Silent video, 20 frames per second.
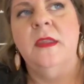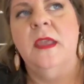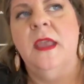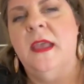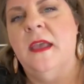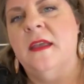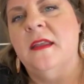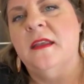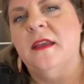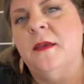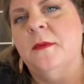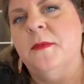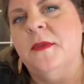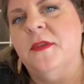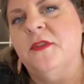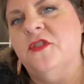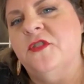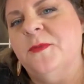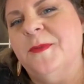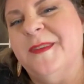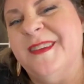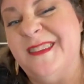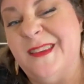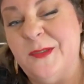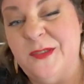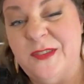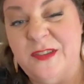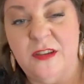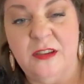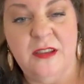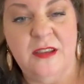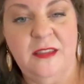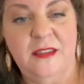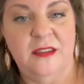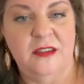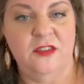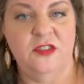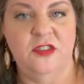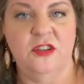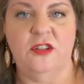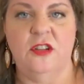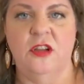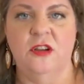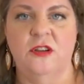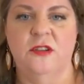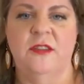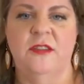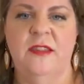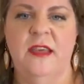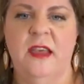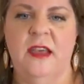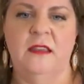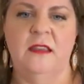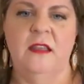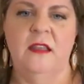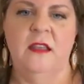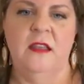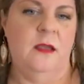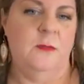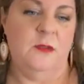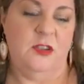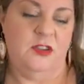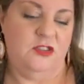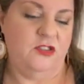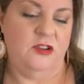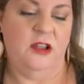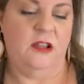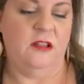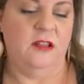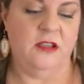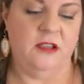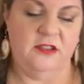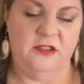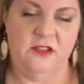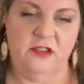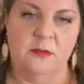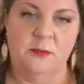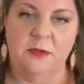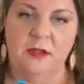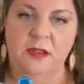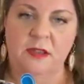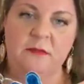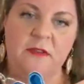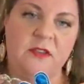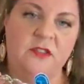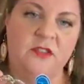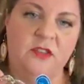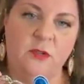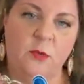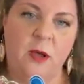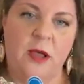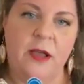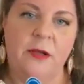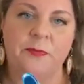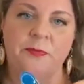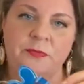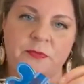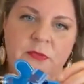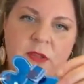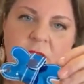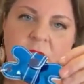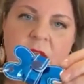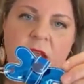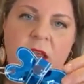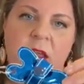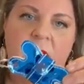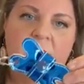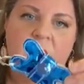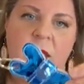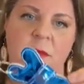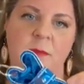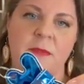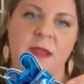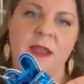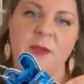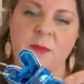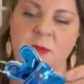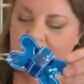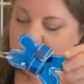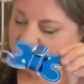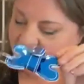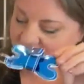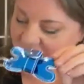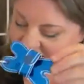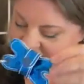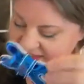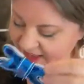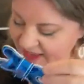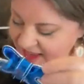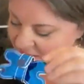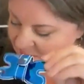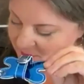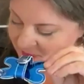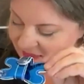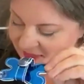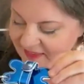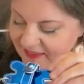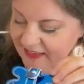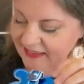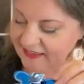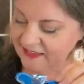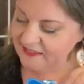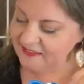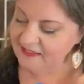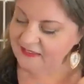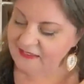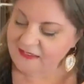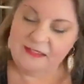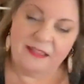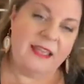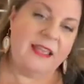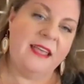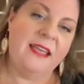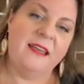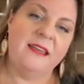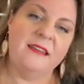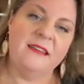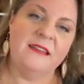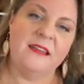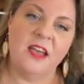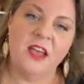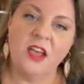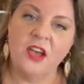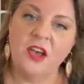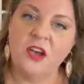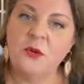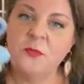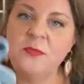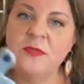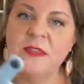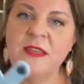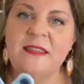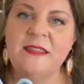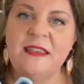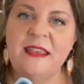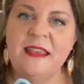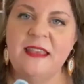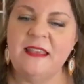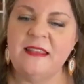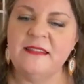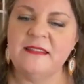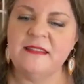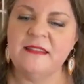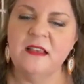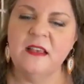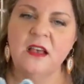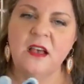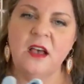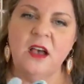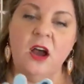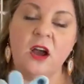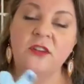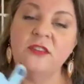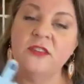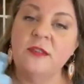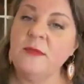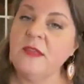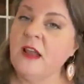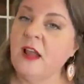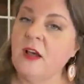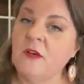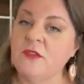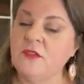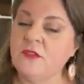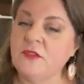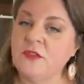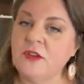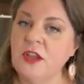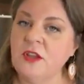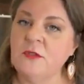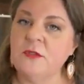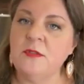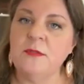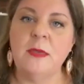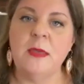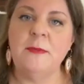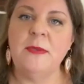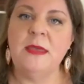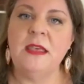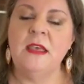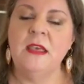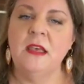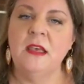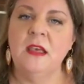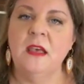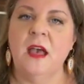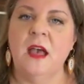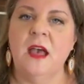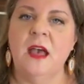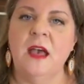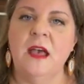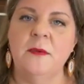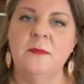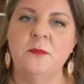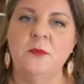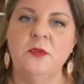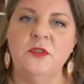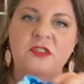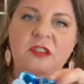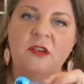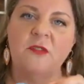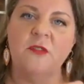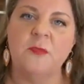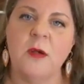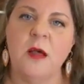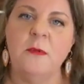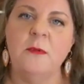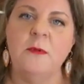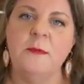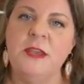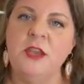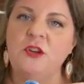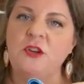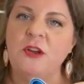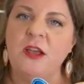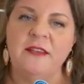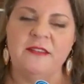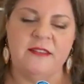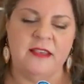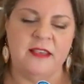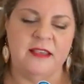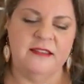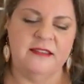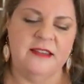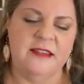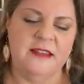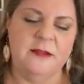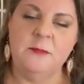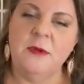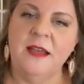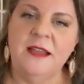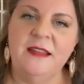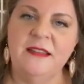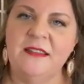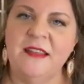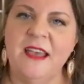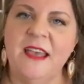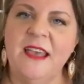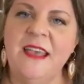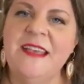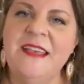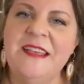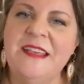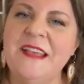And it's just because I was talking that it took longer than that. I'm not sure how long it took, but it took a while. Anyway, that's him. That's it. And I hope that these are something helpful for you, that maybe will solve a problem in your house like it did in mine today.